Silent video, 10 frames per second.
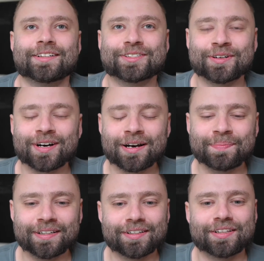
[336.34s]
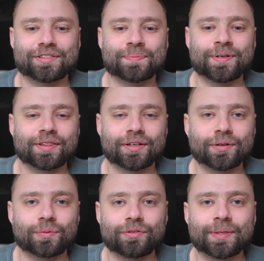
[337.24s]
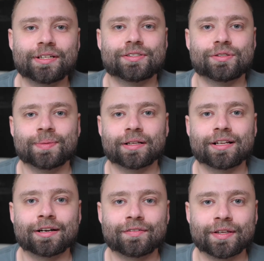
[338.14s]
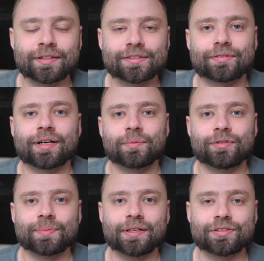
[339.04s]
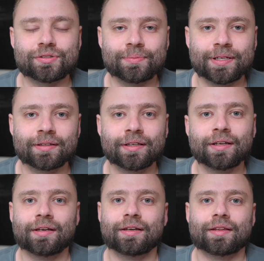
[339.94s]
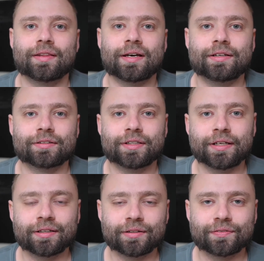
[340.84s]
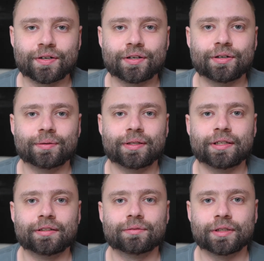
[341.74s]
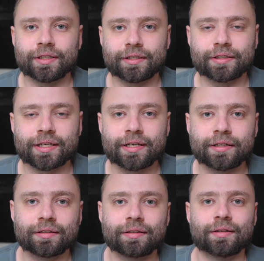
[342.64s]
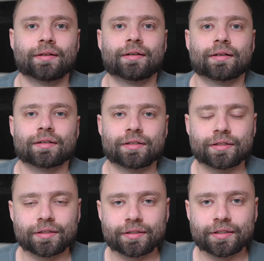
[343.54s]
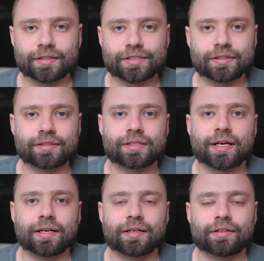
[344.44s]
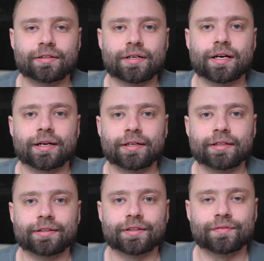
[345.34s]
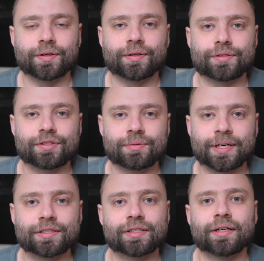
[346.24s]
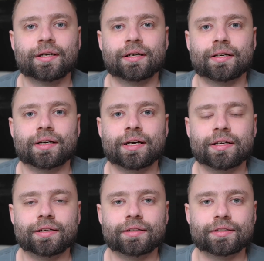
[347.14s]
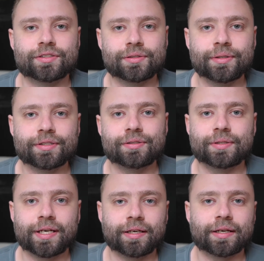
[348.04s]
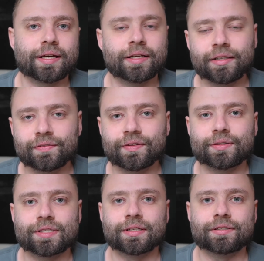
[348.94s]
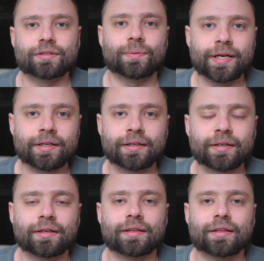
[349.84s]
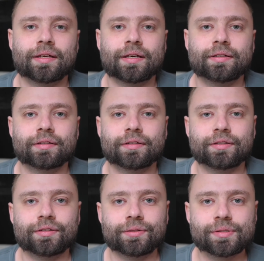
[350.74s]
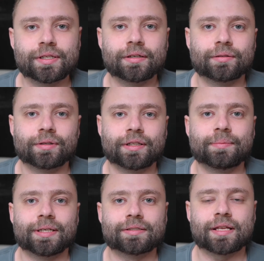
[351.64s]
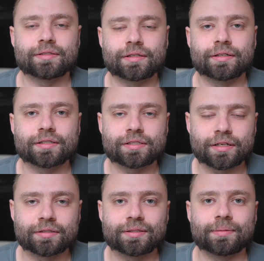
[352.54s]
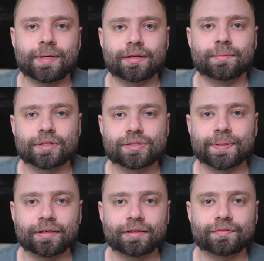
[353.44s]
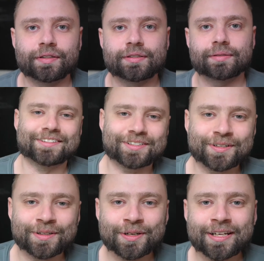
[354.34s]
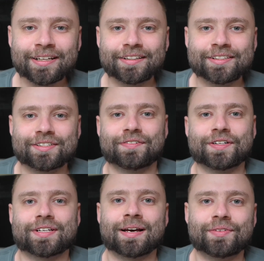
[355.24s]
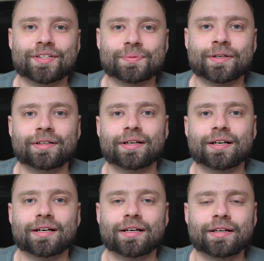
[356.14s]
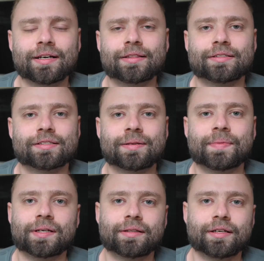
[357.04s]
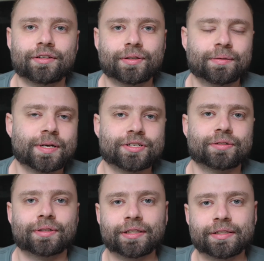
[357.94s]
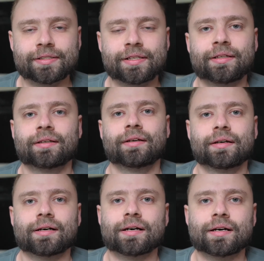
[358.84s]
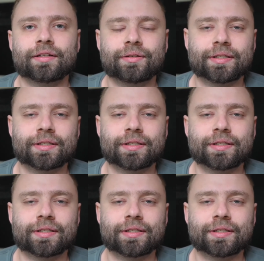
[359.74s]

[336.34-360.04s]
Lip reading: so up until this point though, we've been assuming a lot of things, right? We've been assuming that you're taking a photo in really good lighting under good conditions and you're not editing your photos too much. And as soon as you take any of those things away, then using a really big sensor starts to make a much bigger difference. So low light is the first obvious one. And again, this is something that you can measure really easily. And you can